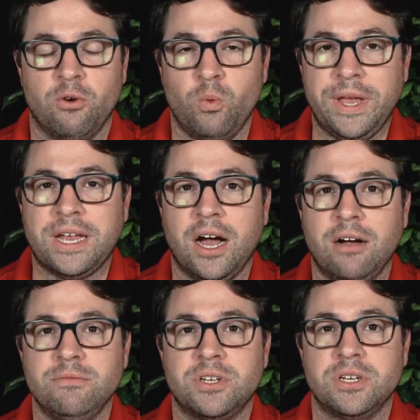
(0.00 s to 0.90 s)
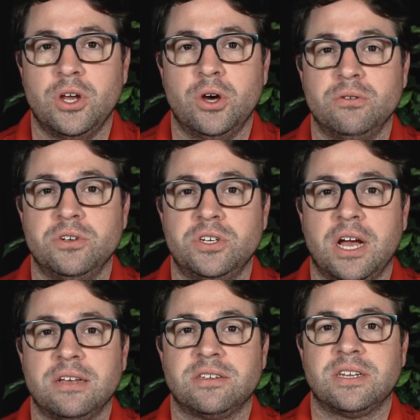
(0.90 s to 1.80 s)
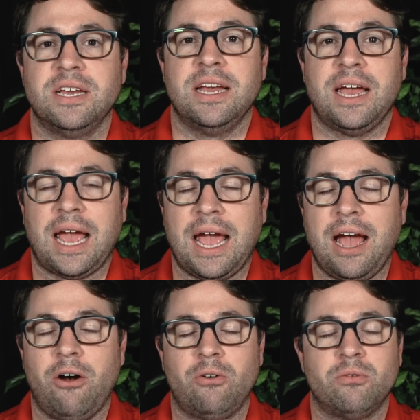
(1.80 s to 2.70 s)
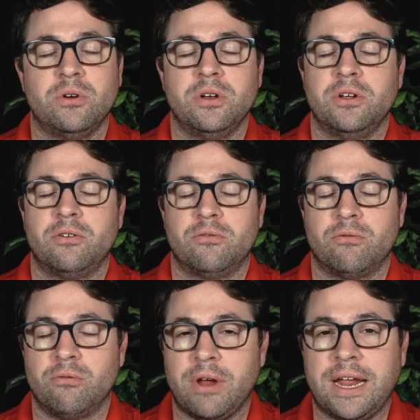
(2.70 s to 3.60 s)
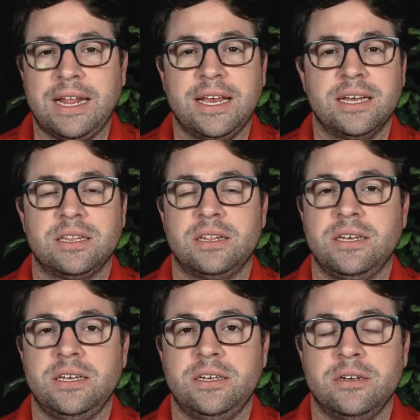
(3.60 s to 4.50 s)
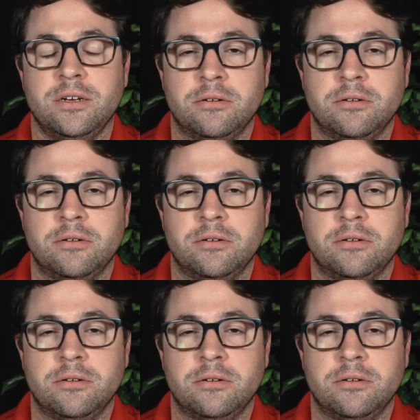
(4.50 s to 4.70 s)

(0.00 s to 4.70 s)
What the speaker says: we come to know just how radiantly,